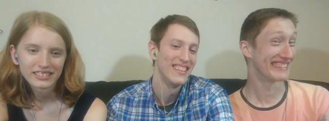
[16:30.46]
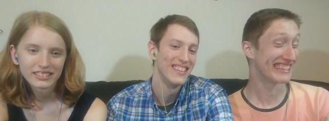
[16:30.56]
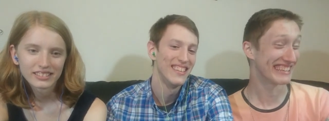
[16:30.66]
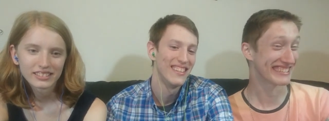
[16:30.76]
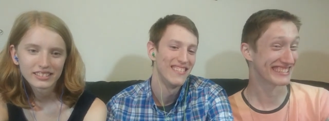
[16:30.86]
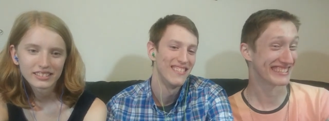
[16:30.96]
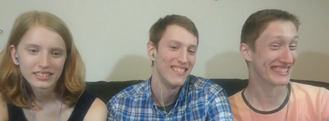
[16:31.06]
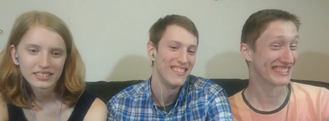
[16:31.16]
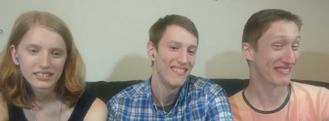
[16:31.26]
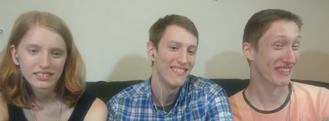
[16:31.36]

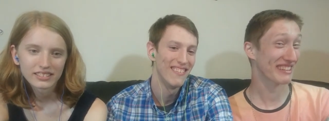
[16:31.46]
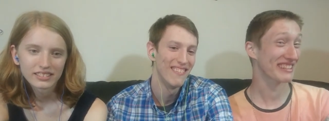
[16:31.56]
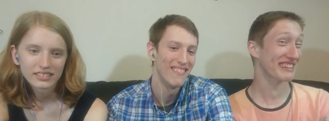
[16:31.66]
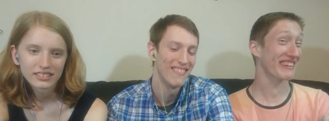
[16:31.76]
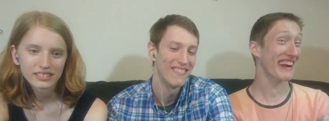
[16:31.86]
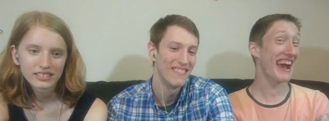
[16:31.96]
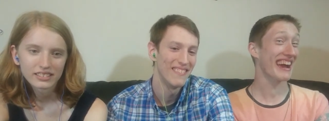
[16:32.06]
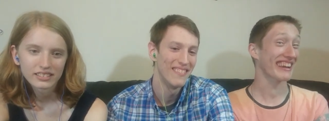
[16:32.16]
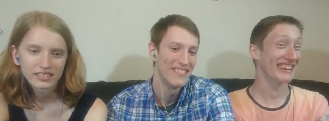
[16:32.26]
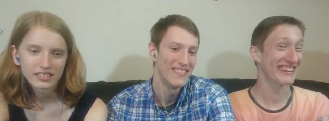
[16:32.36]
Speaker 1: He's about to
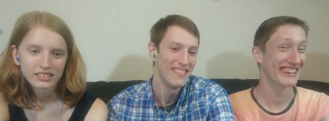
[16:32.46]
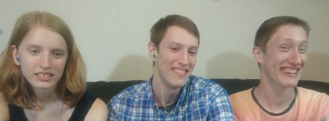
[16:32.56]
crack.